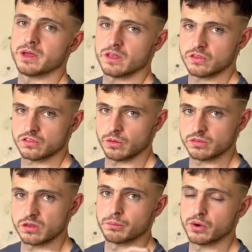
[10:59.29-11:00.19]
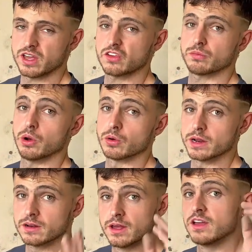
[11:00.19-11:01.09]
It stops the brick
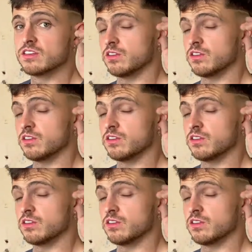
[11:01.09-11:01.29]
exploding.